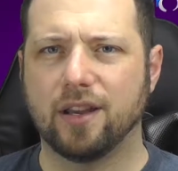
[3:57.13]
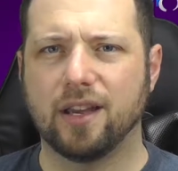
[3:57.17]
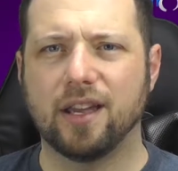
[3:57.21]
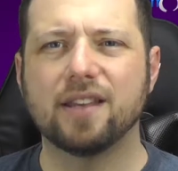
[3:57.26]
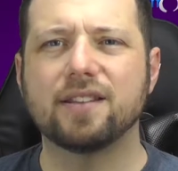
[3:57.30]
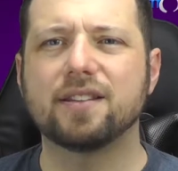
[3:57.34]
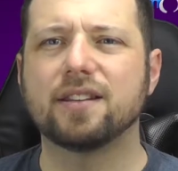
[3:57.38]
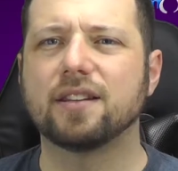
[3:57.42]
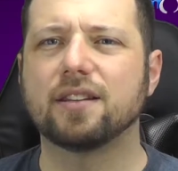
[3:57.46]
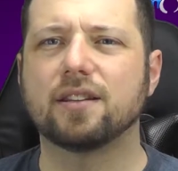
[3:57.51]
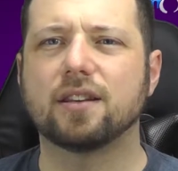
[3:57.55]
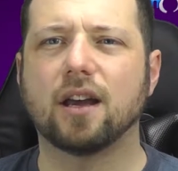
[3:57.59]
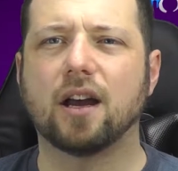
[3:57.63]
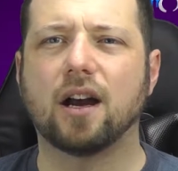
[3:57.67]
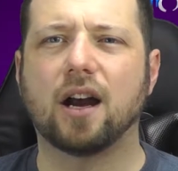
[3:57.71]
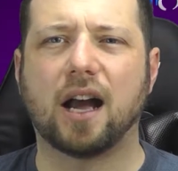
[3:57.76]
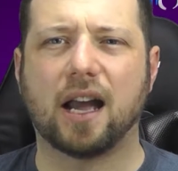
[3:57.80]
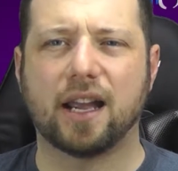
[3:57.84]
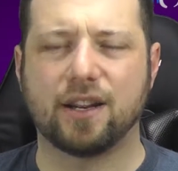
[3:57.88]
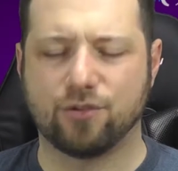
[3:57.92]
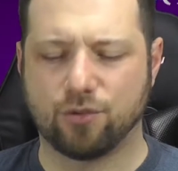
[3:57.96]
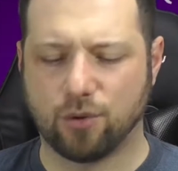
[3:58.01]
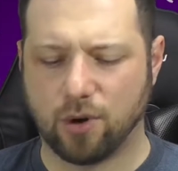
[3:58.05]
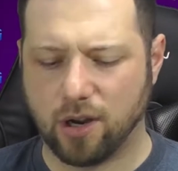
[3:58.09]
isn't a
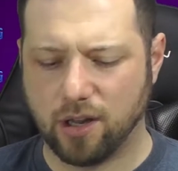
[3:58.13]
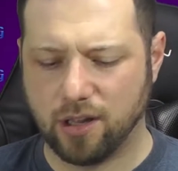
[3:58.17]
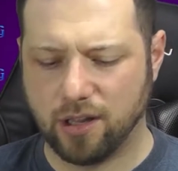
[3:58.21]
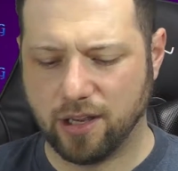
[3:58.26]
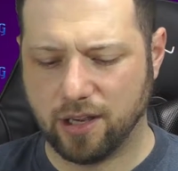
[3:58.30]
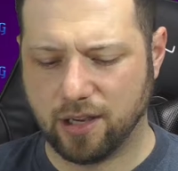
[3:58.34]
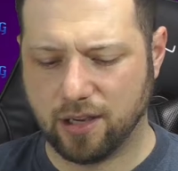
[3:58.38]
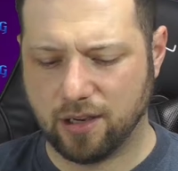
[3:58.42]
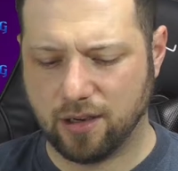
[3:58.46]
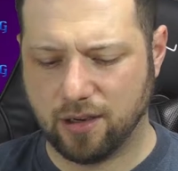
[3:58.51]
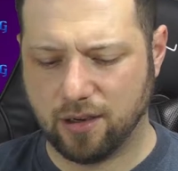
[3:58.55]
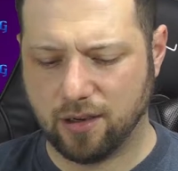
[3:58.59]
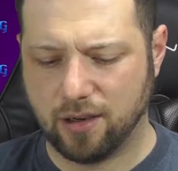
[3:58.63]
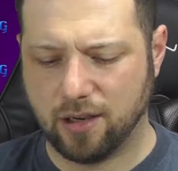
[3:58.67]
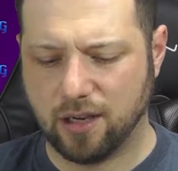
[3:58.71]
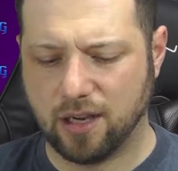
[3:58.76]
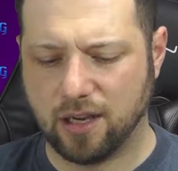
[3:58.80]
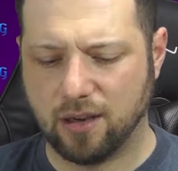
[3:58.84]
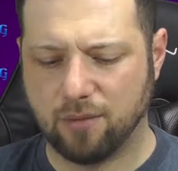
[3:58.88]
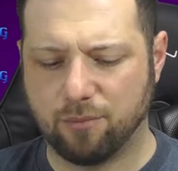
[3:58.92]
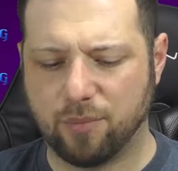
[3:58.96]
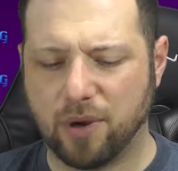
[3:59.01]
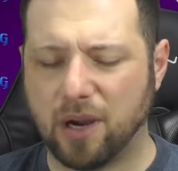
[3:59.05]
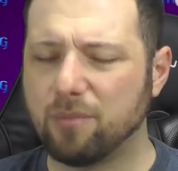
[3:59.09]
hydraulic
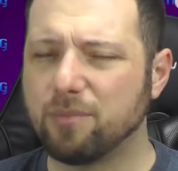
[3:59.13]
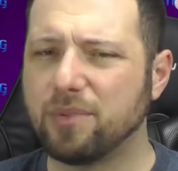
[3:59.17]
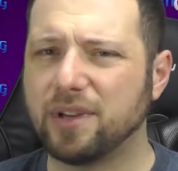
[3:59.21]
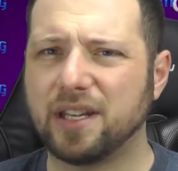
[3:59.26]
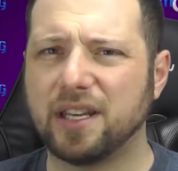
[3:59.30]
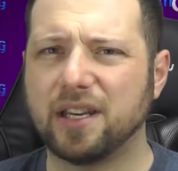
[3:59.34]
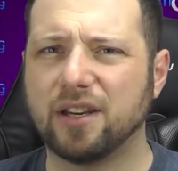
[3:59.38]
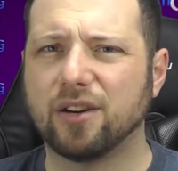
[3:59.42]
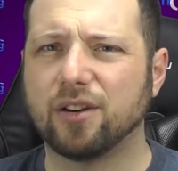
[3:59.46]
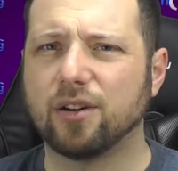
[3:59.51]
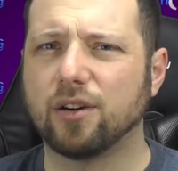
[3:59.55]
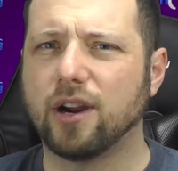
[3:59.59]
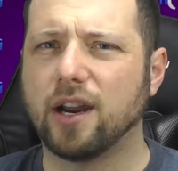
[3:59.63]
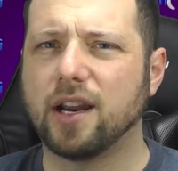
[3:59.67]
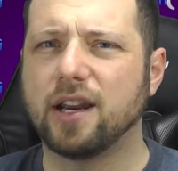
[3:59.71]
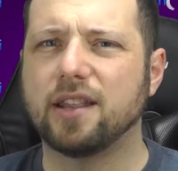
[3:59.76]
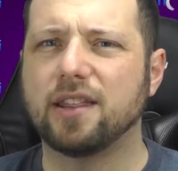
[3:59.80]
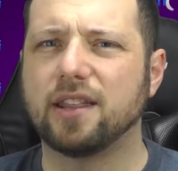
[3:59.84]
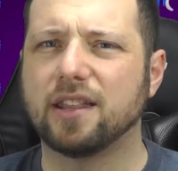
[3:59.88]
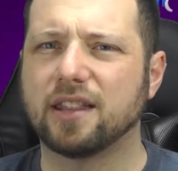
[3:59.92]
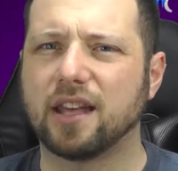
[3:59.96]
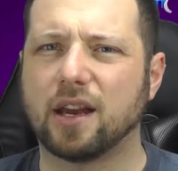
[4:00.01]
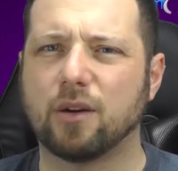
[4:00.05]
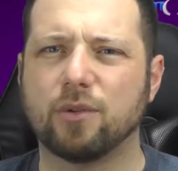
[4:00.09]
pump in here or
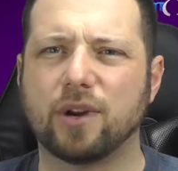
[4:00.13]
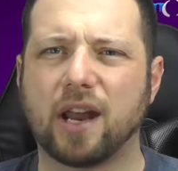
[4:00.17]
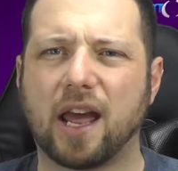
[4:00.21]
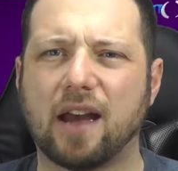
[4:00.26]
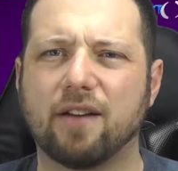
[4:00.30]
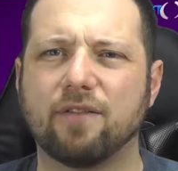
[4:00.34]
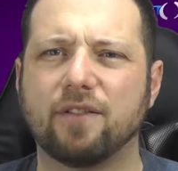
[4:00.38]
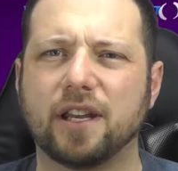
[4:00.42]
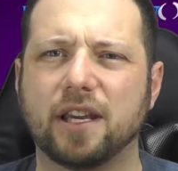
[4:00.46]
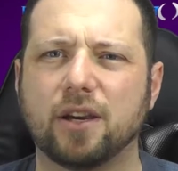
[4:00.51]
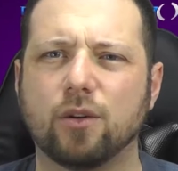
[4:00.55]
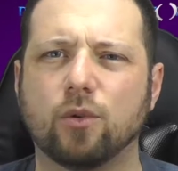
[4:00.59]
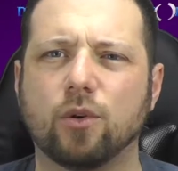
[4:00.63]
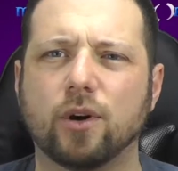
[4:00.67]
anything that would have any